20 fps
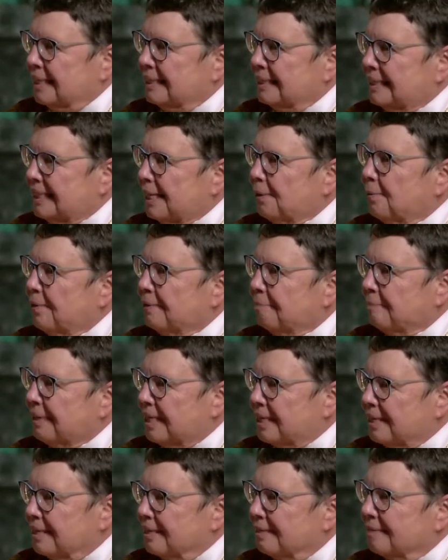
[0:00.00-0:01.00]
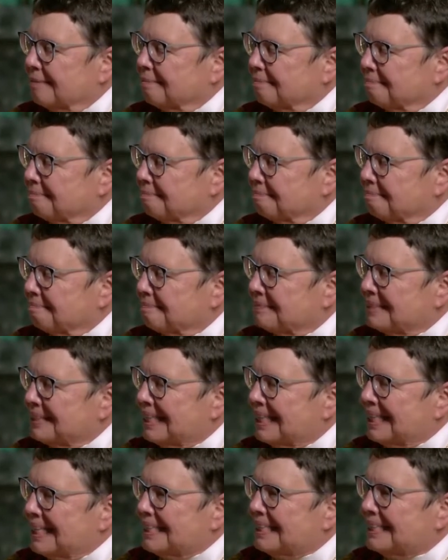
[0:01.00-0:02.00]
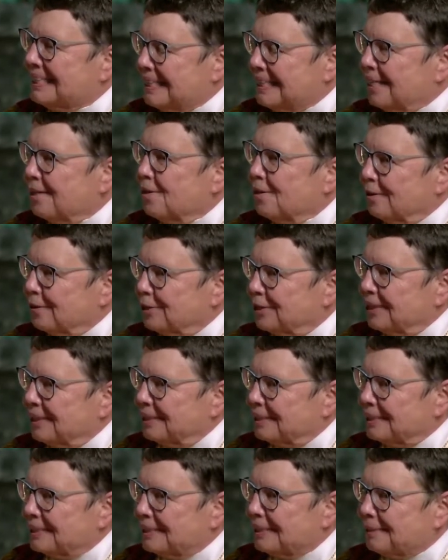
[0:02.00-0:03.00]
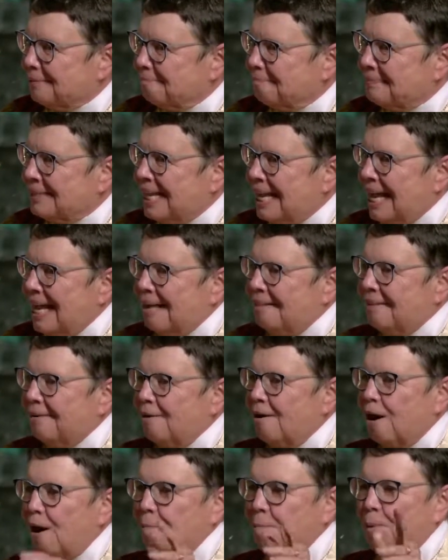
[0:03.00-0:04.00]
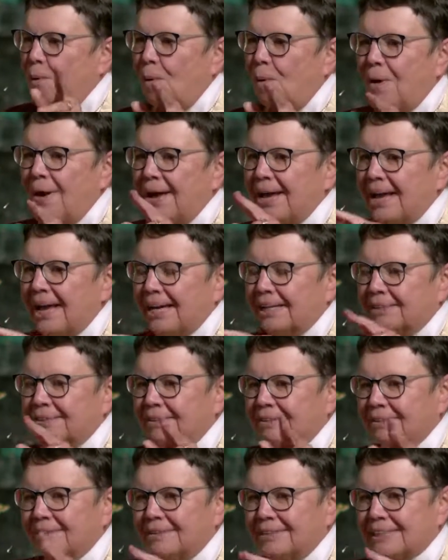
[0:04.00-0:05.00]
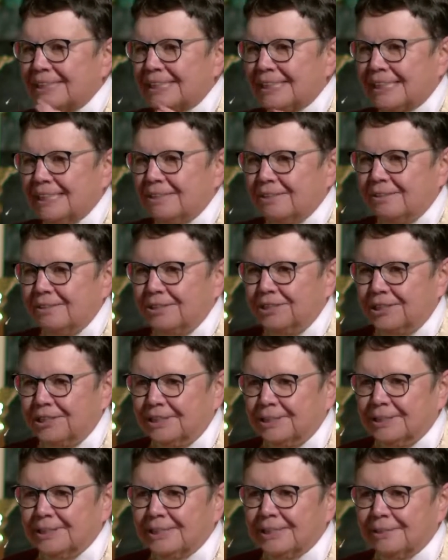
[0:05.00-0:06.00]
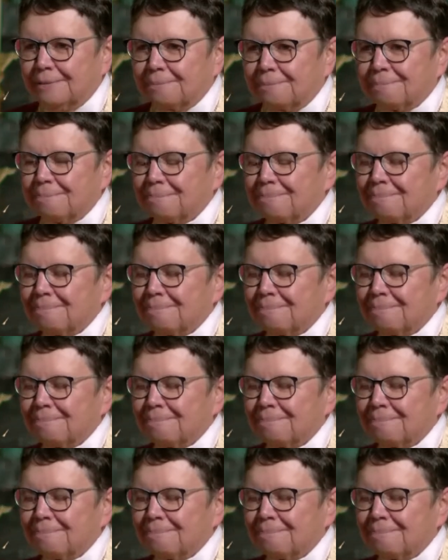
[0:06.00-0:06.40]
Stay with me here. Sea urchins. There are boy and girl sea urchins,